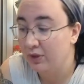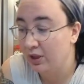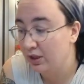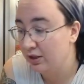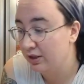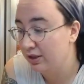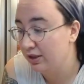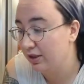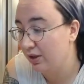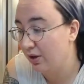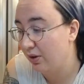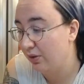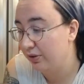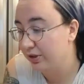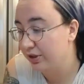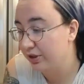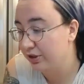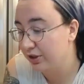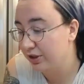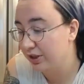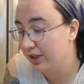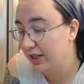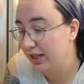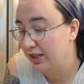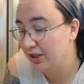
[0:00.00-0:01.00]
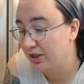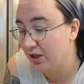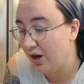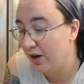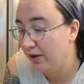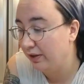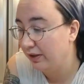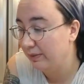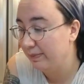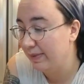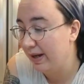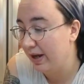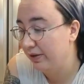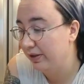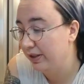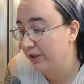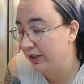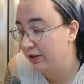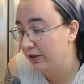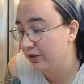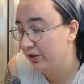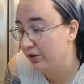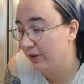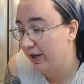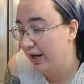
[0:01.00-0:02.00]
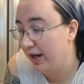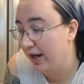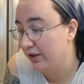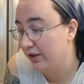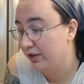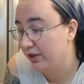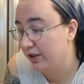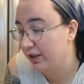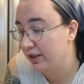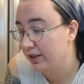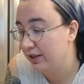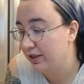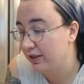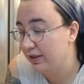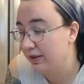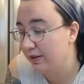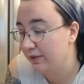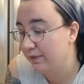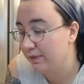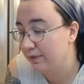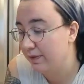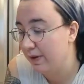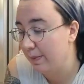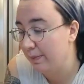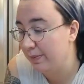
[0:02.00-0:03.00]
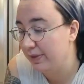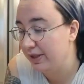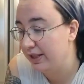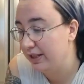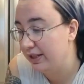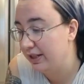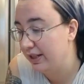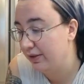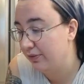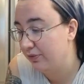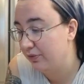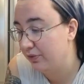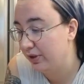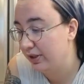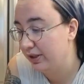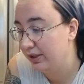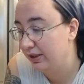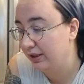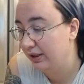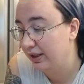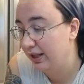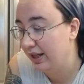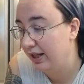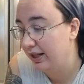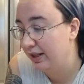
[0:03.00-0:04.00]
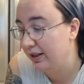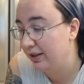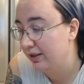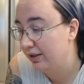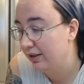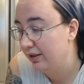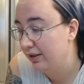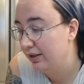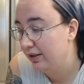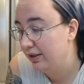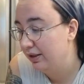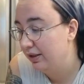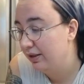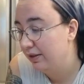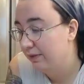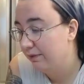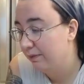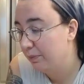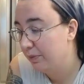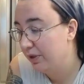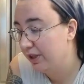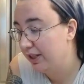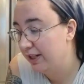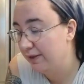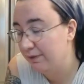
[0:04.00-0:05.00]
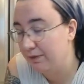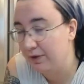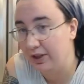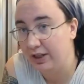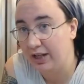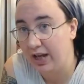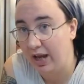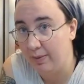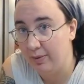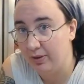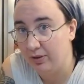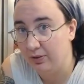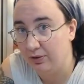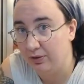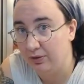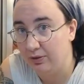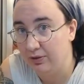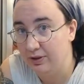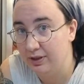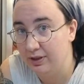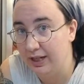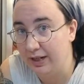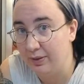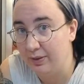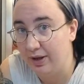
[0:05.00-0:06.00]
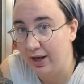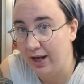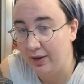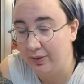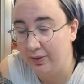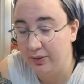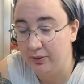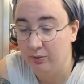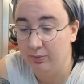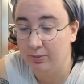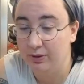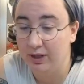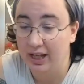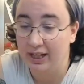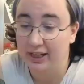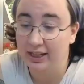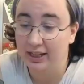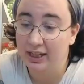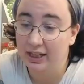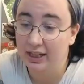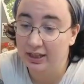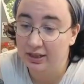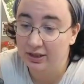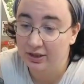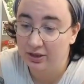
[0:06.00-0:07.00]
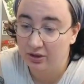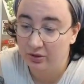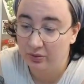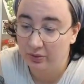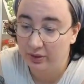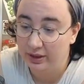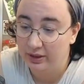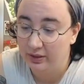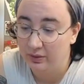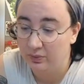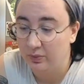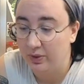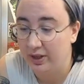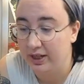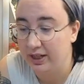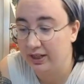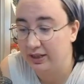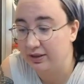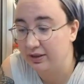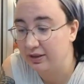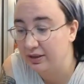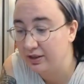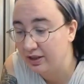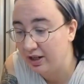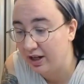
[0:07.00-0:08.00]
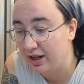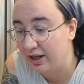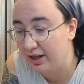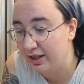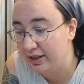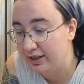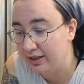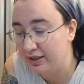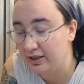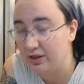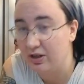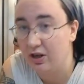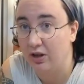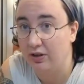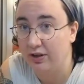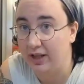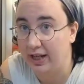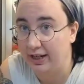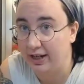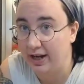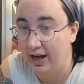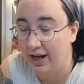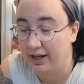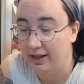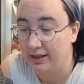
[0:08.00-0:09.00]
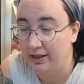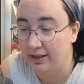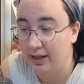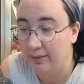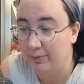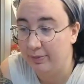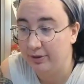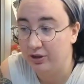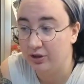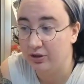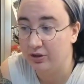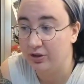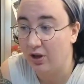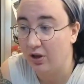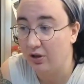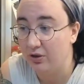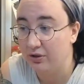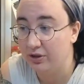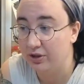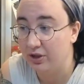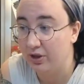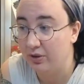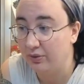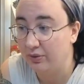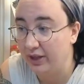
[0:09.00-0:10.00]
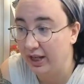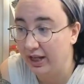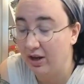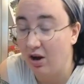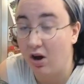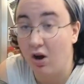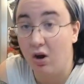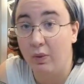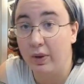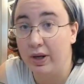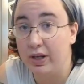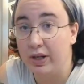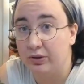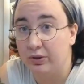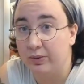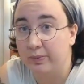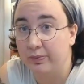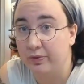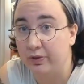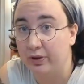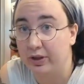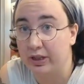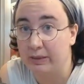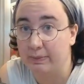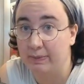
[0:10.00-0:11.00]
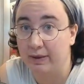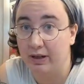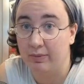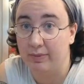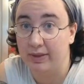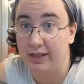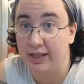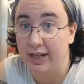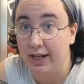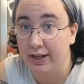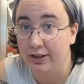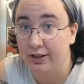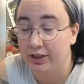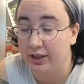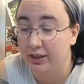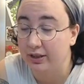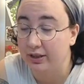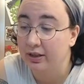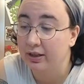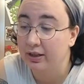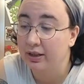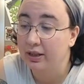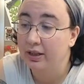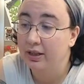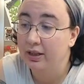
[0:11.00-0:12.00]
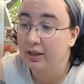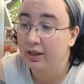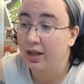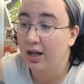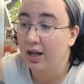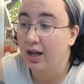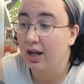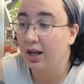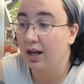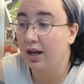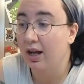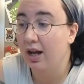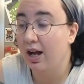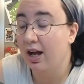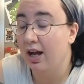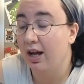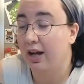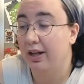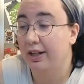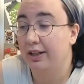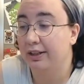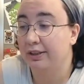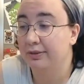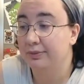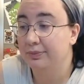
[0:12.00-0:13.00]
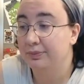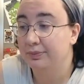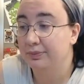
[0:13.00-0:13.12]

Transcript: So it's all about the interactions from the different like the different chemicals and how you apply heat to it and what it does and all that kind of thing. But there's also like always room for experimentation. Uh,